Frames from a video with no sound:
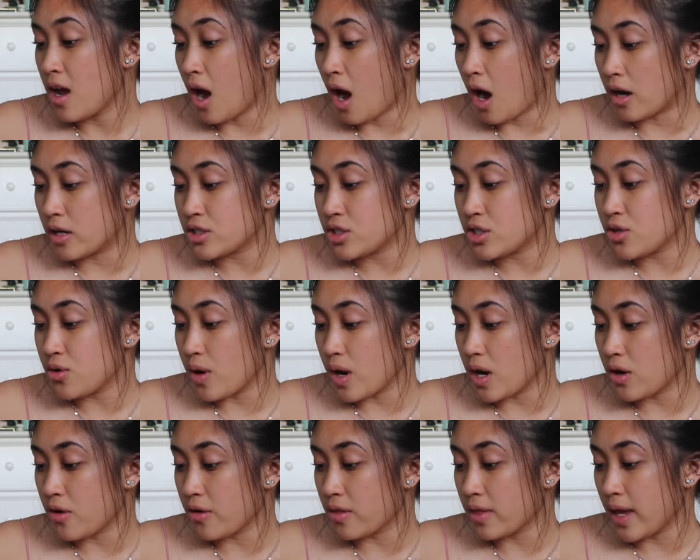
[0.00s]
onto
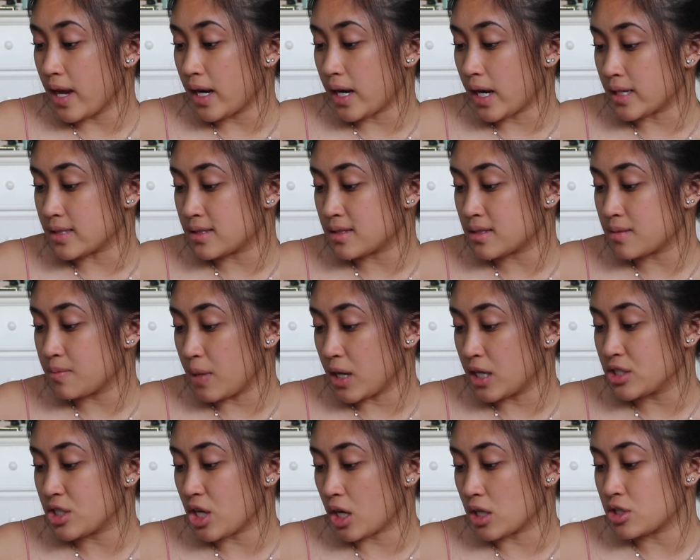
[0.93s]
inner lid and
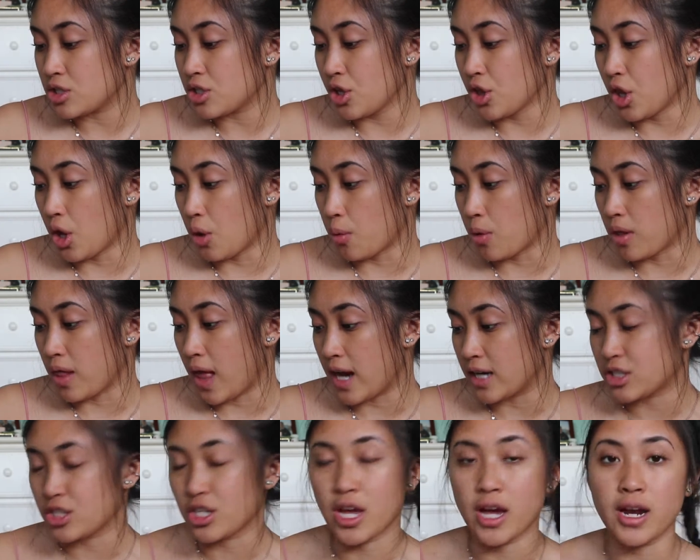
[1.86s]
smudge onto lower
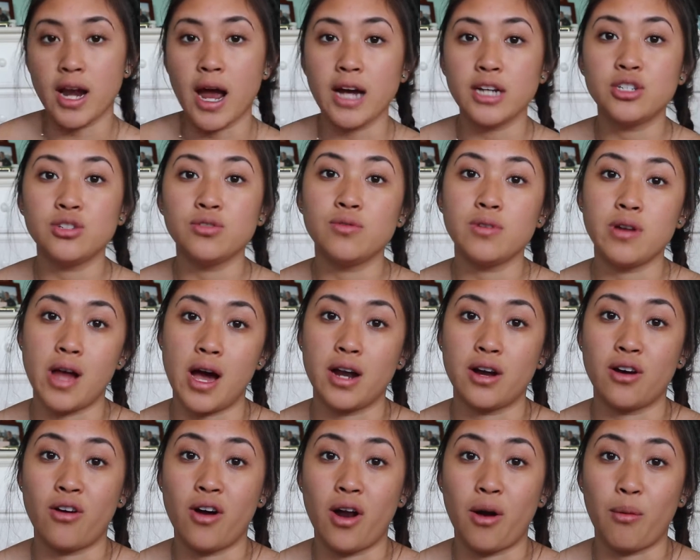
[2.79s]
lash line. I do
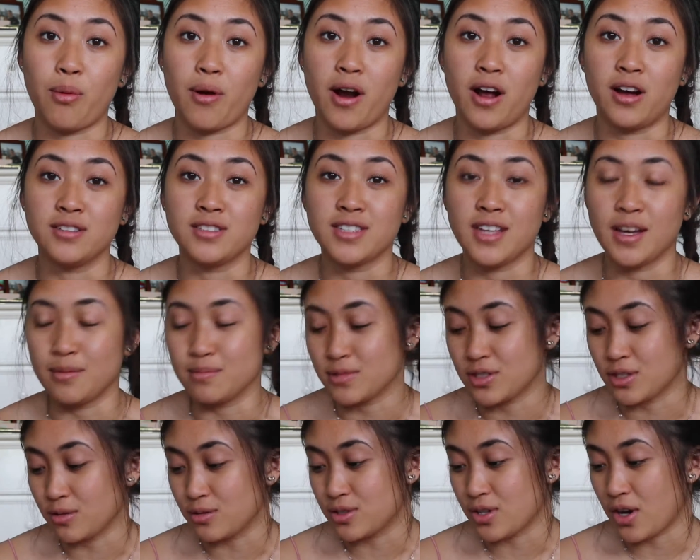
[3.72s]
not know how to pronounce that, I'm
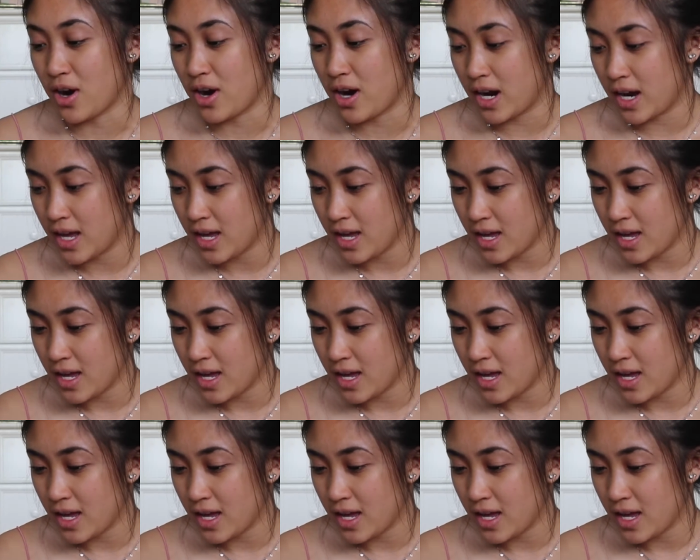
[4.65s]
so sorry.